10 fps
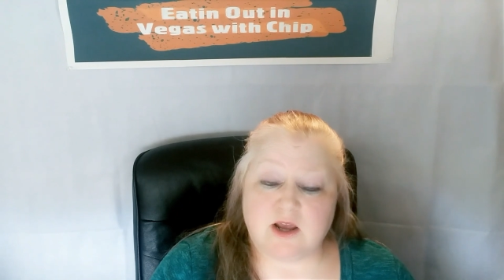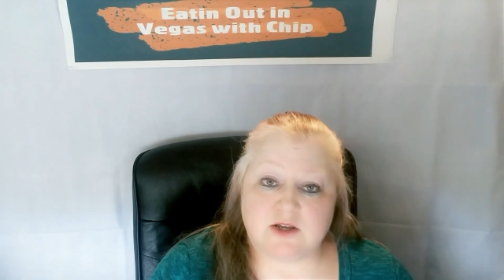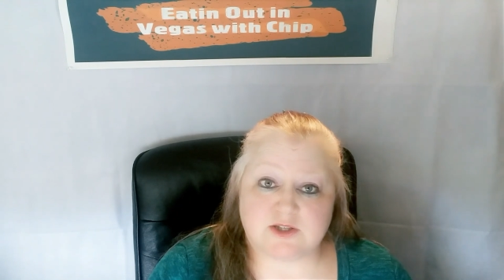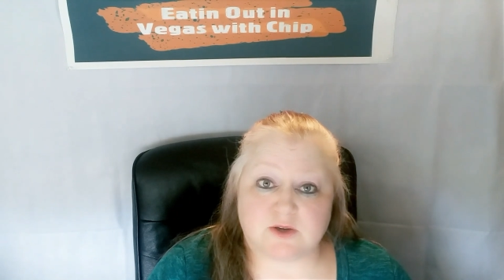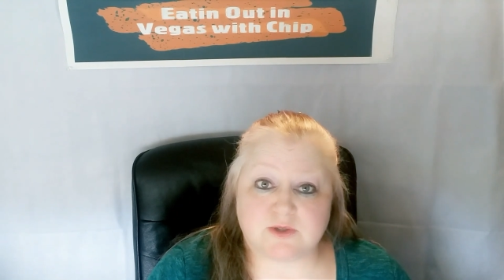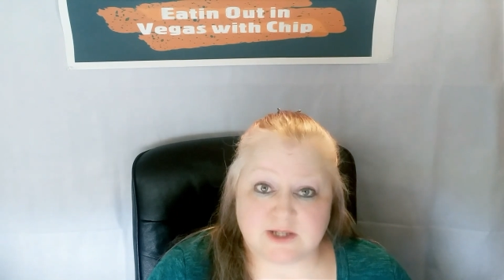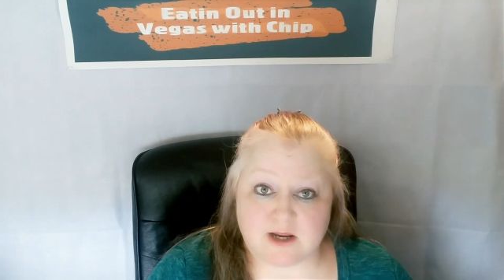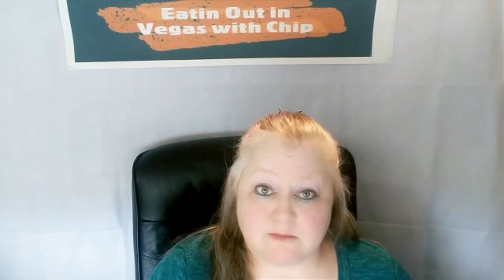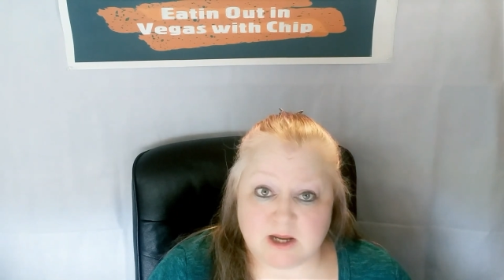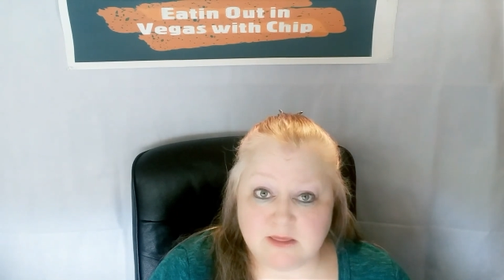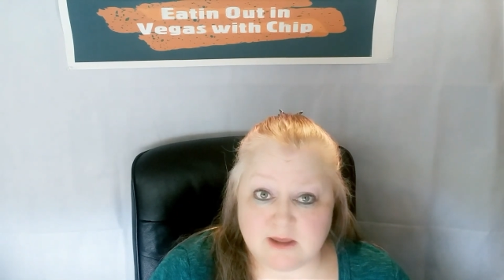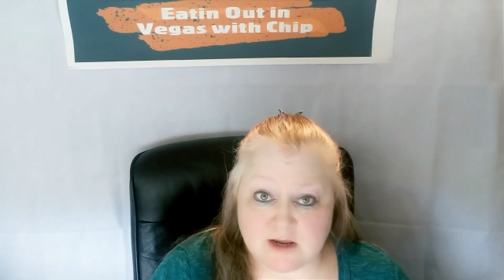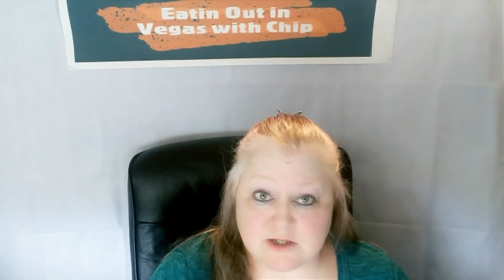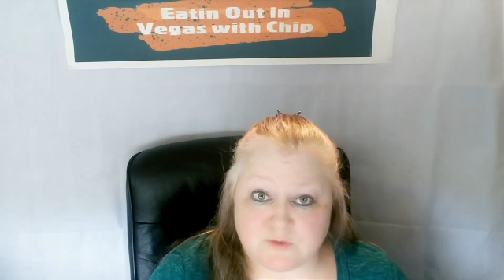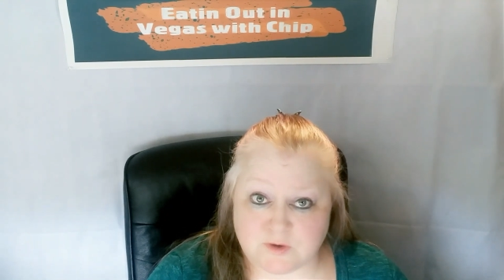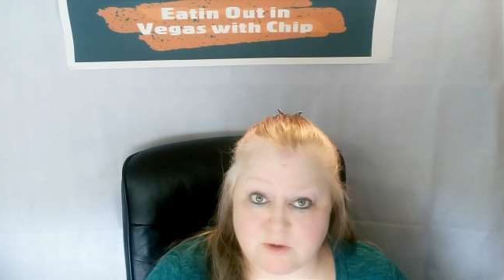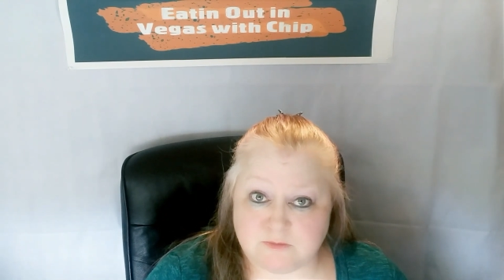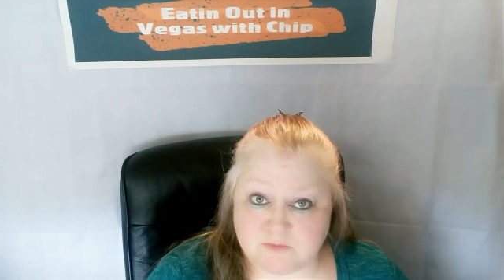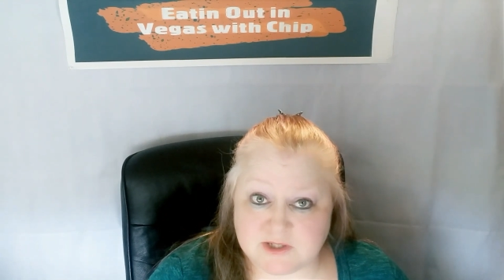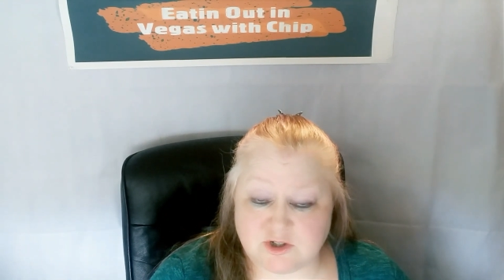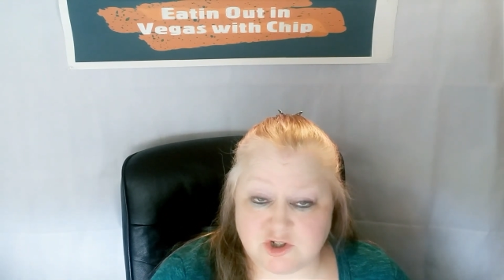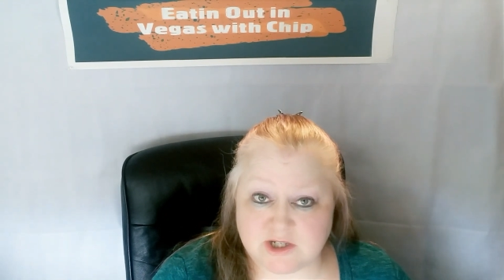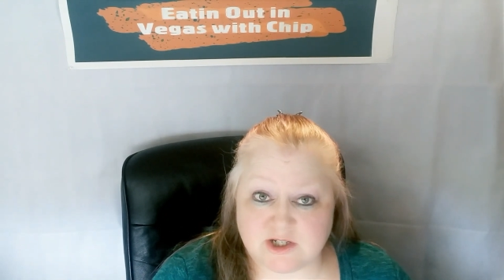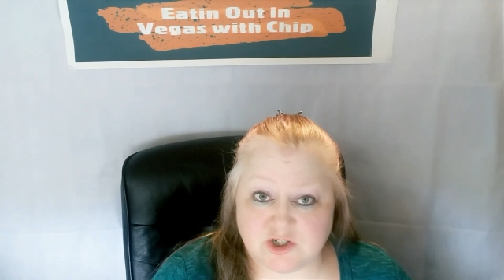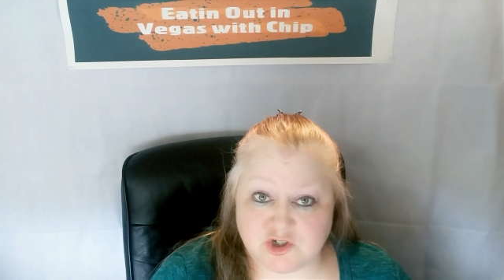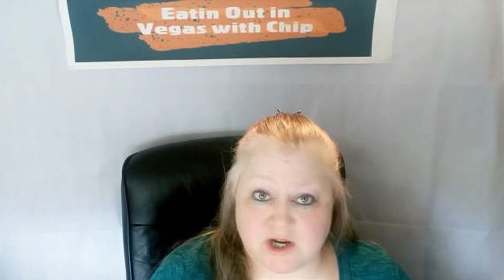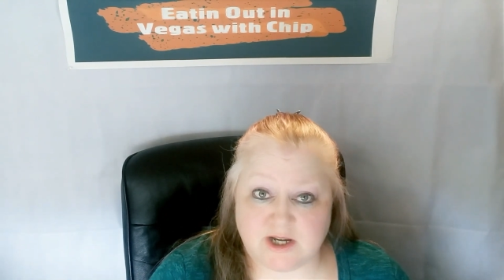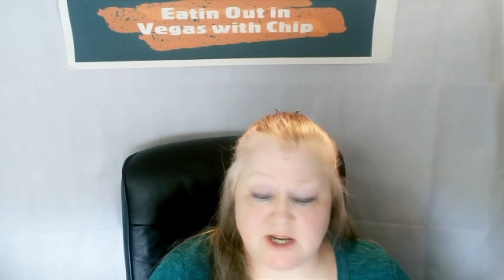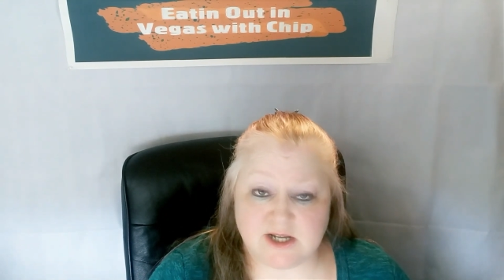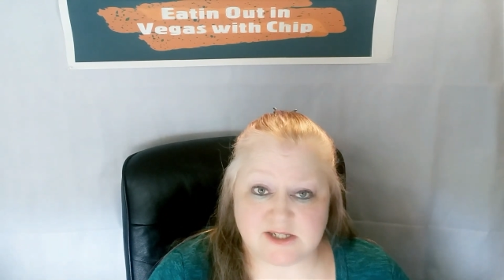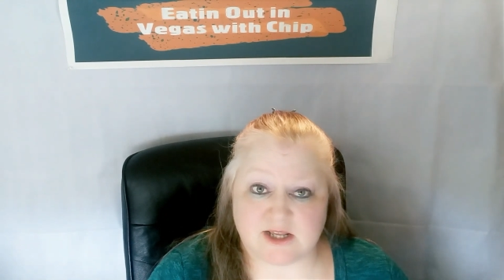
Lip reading: So Sandman, thanks for suggesting Chinese.